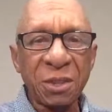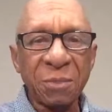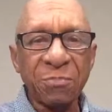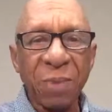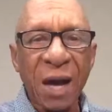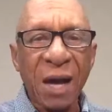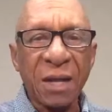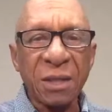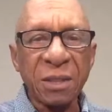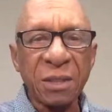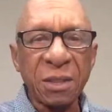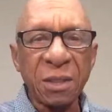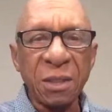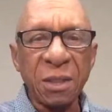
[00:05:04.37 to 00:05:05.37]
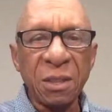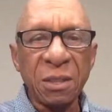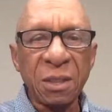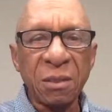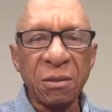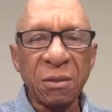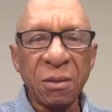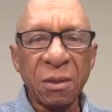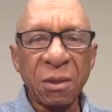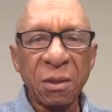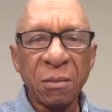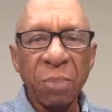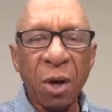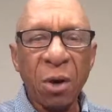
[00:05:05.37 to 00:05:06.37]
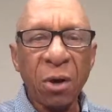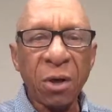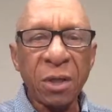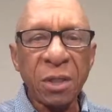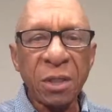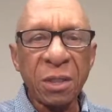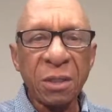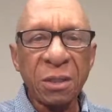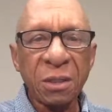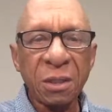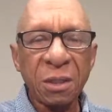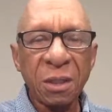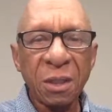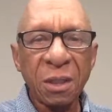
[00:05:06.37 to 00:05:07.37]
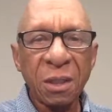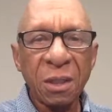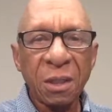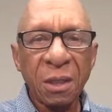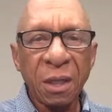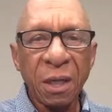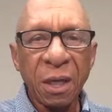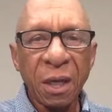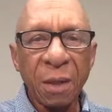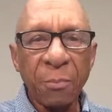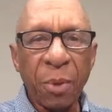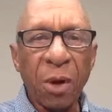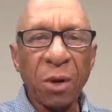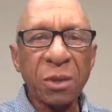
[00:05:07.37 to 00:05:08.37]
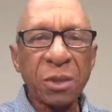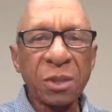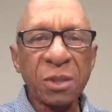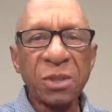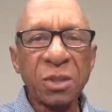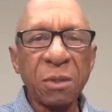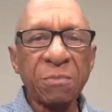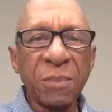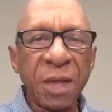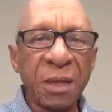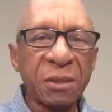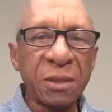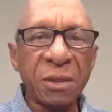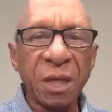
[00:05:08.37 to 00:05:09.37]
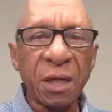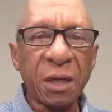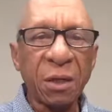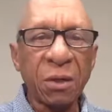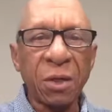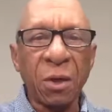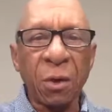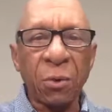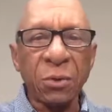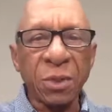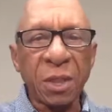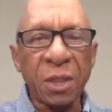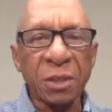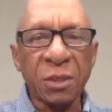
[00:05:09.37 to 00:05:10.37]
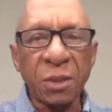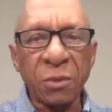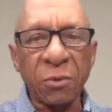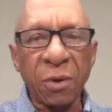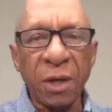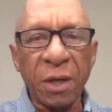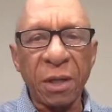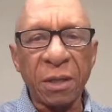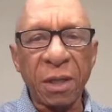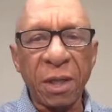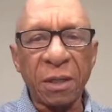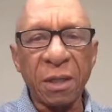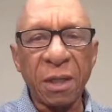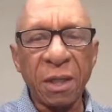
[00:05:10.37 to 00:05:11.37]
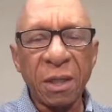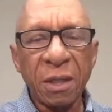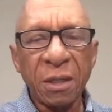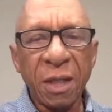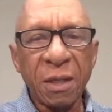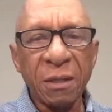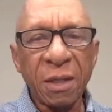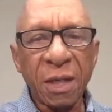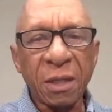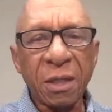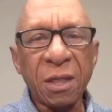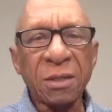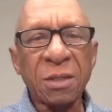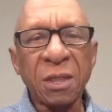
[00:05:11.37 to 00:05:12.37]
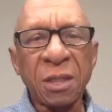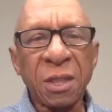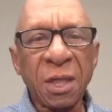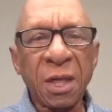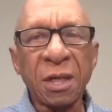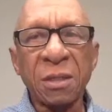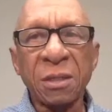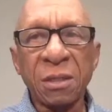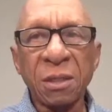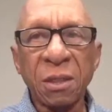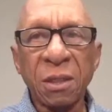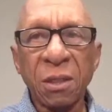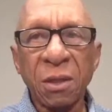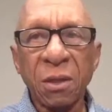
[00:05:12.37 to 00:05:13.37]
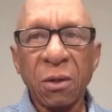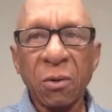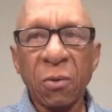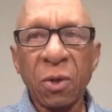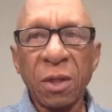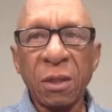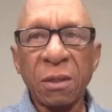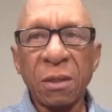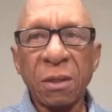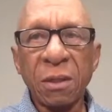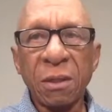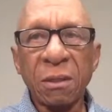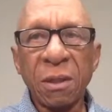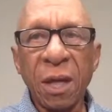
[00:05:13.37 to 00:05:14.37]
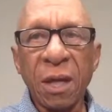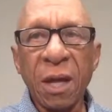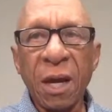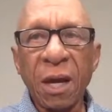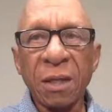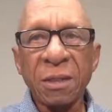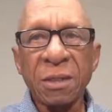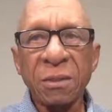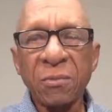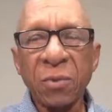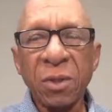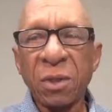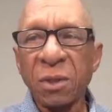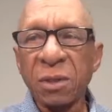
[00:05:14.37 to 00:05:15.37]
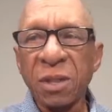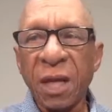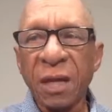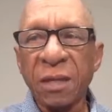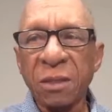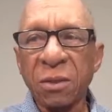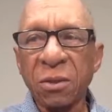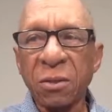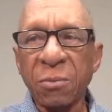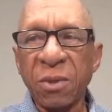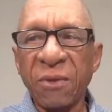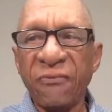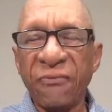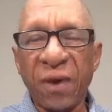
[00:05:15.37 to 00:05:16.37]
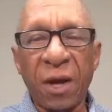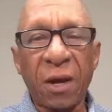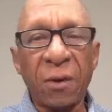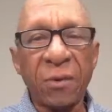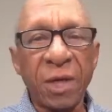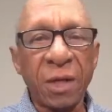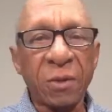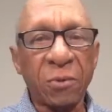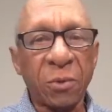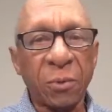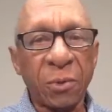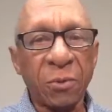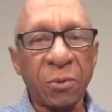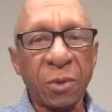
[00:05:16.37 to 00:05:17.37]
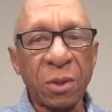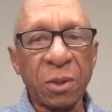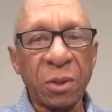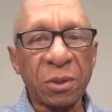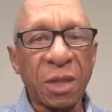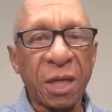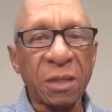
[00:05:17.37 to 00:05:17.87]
and policies and parties and partisanship that kind of goes against the grain, that cuts against what, hey Allison, what looks like is going to be fair and equitable, what looks